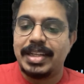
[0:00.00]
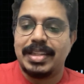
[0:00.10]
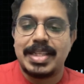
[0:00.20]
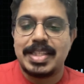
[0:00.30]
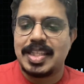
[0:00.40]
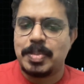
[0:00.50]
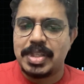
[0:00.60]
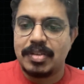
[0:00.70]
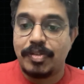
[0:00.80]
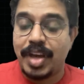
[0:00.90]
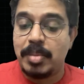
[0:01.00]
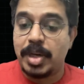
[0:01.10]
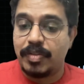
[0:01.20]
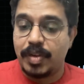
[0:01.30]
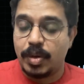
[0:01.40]
in that 6%, fine.
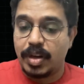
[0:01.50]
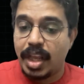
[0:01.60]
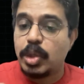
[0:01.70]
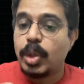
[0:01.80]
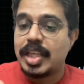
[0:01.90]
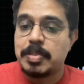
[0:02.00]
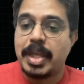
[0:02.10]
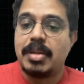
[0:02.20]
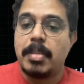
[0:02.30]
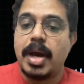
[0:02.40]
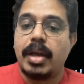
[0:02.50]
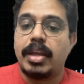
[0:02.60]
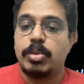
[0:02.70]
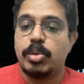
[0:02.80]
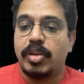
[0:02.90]
But if you're trying to expand the
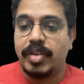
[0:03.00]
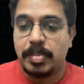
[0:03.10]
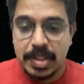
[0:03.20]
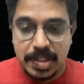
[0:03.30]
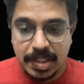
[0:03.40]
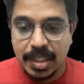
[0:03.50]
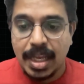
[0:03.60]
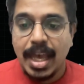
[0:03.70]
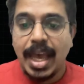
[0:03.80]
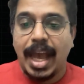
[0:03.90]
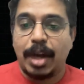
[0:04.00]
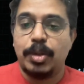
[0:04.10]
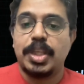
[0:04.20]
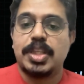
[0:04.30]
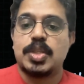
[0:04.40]
market to 25%, I
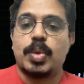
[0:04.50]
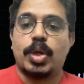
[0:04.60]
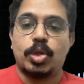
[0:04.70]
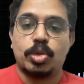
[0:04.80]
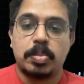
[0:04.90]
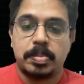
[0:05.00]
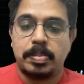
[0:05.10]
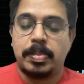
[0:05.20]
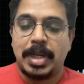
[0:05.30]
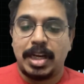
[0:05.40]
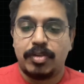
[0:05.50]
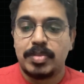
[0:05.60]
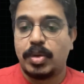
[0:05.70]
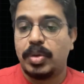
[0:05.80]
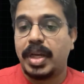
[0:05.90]
don't think just one or two platforms
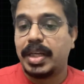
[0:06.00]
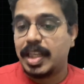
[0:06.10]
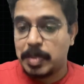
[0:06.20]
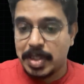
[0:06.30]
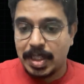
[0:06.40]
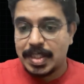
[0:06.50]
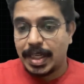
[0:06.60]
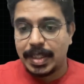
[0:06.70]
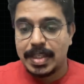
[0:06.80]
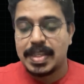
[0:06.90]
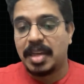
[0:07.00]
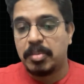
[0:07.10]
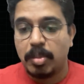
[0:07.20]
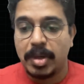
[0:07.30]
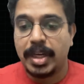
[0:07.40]
are going to cut it, especially in sectors like
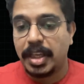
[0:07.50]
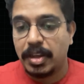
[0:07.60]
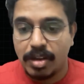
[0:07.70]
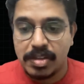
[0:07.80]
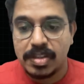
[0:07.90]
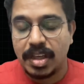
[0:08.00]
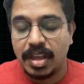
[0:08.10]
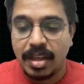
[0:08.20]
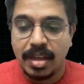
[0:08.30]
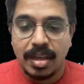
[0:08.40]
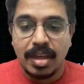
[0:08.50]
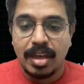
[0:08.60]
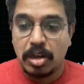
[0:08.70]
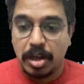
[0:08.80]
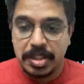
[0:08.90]
mobility, grocery,
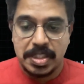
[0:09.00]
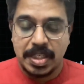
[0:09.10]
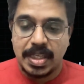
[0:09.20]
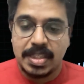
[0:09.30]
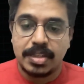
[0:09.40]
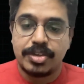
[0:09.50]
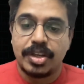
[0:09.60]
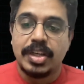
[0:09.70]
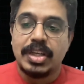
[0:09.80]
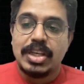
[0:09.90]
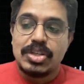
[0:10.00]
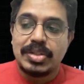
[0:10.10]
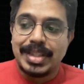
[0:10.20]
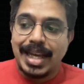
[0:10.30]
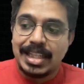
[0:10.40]
logistics, etc. So
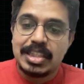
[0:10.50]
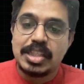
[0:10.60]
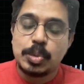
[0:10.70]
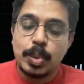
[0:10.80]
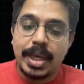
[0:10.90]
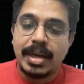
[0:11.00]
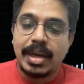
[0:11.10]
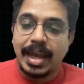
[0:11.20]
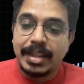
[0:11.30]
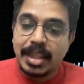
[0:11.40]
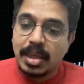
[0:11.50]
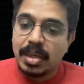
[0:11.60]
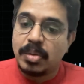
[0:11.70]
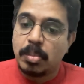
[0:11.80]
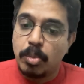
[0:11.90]
that is where I think
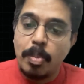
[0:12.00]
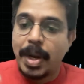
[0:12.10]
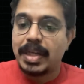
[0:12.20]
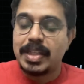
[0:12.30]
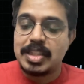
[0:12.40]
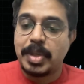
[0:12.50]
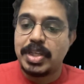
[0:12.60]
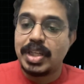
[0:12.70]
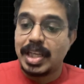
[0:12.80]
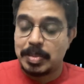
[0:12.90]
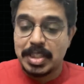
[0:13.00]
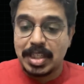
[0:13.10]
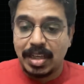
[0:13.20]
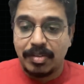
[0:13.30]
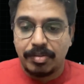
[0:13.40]
more participation,
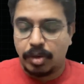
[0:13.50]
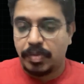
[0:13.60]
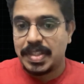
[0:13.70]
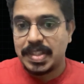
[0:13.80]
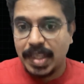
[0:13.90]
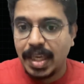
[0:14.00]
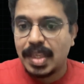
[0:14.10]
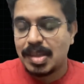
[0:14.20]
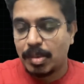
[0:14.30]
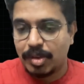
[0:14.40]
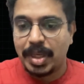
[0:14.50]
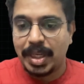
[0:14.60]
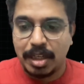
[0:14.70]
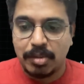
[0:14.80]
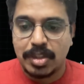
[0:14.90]
especially what we are seeing in some of the big
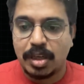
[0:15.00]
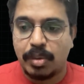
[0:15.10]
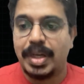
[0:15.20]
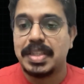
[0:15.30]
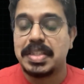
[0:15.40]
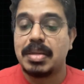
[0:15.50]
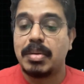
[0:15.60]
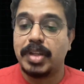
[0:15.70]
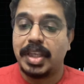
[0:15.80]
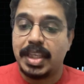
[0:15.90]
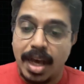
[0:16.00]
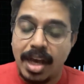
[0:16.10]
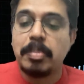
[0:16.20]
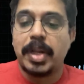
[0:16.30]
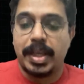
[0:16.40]
networks like ONDC, some of the
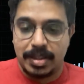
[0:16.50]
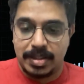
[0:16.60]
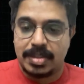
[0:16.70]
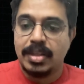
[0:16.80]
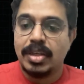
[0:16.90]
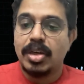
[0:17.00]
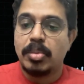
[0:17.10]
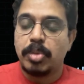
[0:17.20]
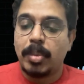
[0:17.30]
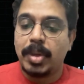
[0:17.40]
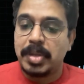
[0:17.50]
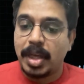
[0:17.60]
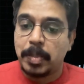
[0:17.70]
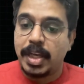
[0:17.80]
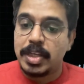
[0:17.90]
young players, probably
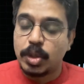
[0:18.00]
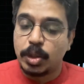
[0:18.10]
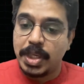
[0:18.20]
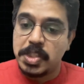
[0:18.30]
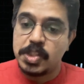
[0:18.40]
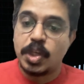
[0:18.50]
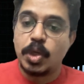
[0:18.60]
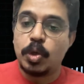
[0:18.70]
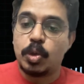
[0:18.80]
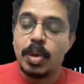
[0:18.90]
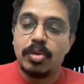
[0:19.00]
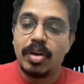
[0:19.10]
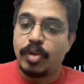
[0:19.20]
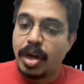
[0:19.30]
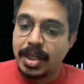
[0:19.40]
young players who are doing 0 to 1, who
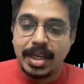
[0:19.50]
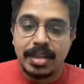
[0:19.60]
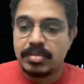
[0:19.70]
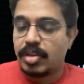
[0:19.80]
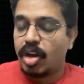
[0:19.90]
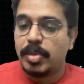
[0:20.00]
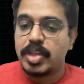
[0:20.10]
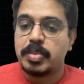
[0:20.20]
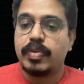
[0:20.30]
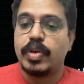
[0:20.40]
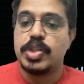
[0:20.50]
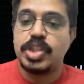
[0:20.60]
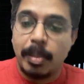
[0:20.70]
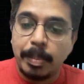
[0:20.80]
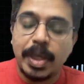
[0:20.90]
have not done commerce before,
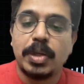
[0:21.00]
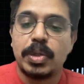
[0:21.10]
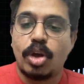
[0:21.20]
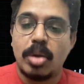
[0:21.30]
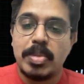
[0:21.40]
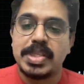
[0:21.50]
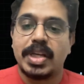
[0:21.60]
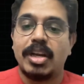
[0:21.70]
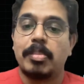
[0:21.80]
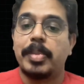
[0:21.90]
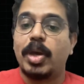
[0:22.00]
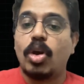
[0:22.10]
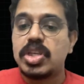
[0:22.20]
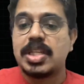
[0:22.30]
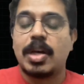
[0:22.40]
jumping into commerce arena
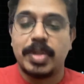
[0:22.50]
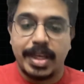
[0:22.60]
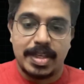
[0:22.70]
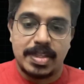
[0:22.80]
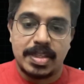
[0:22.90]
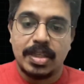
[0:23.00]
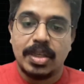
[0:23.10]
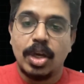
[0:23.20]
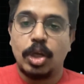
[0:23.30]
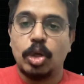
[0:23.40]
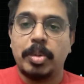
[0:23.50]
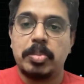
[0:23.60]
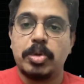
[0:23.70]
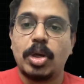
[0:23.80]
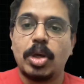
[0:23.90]
because now there is an open
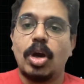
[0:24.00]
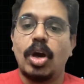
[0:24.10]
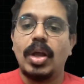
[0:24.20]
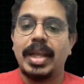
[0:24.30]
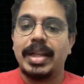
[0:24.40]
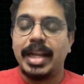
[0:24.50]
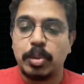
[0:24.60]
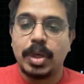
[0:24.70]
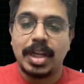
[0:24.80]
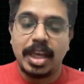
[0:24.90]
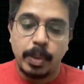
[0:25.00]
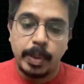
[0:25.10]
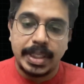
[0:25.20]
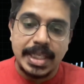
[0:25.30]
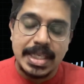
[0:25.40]
protocol and network like
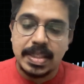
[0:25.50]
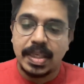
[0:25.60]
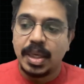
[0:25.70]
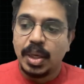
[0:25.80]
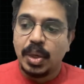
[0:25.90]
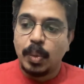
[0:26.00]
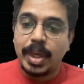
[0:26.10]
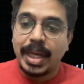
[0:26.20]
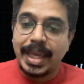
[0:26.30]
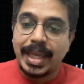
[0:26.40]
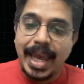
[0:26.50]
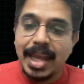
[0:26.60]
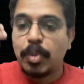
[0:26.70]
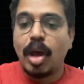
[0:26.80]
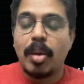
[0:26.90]
ONDC, where I can
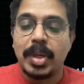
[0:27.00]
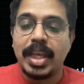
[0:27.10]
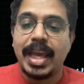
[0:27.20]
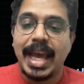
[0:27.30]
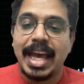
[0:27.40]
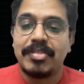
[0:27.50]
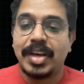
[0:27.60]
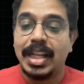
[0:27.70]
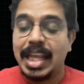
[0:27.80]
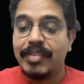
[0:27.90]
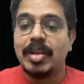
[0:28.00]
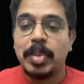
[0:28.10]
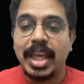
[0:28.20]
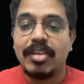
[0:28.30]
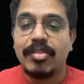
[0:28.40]
probably have a level
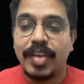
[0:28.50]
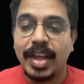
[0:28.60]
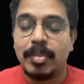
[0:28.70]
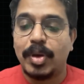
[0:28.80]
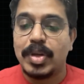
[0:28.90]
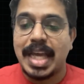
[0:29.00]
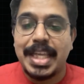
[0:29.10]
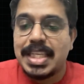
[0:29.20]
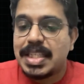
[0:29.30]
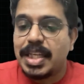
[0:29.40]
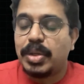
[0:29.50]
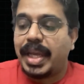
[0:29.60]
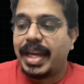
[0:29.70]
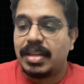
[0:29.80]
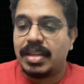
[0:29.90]
playing field because I just need to
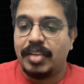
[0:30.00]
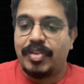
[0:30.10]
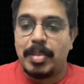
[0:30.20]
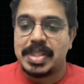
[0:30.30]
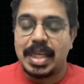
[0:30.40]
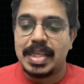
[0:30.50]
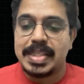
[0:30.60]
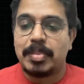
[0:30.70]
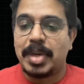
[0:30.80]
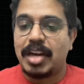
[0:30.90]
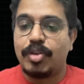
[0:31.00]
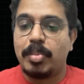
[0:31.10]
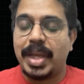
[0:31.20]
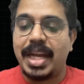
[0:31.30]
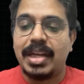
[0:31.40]
get, if I'm a seller side
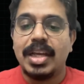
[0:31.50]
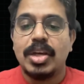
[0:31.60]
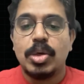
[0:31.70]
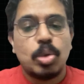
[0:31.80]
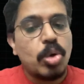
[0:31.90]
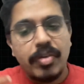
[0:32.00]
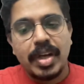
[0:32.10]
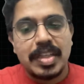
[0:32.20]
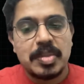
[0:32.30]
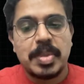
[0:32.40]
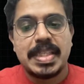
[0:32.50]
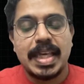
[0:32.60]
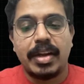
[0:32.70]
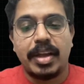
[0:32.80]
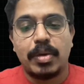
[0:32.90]
platform, get whoever is my
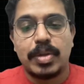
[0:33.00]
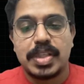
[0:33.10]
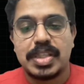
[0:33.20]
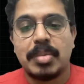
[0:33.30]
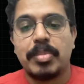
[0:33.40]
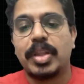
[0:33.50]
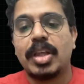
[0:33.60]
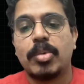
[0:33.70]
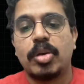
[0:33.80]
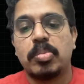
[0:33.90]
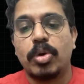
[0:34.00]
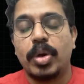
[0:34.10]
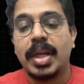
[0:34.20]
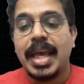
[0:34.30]
seller ecosystem, bring them on board,